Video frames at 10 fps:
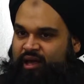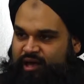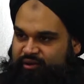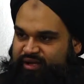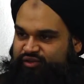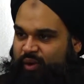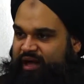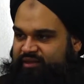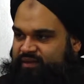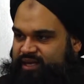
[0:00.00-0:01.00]
a great
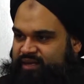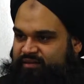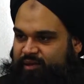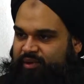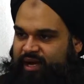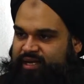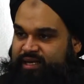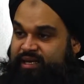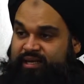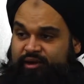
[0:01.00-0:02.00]
swath of the Indian
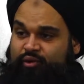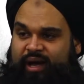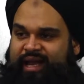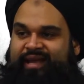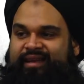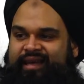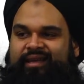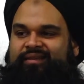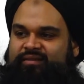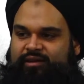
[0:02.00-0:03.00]
subcontinent, and they're quite
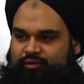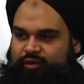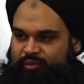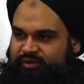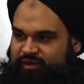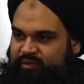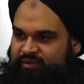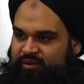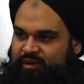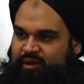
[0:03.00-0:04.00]
antagonistic toward Muslims.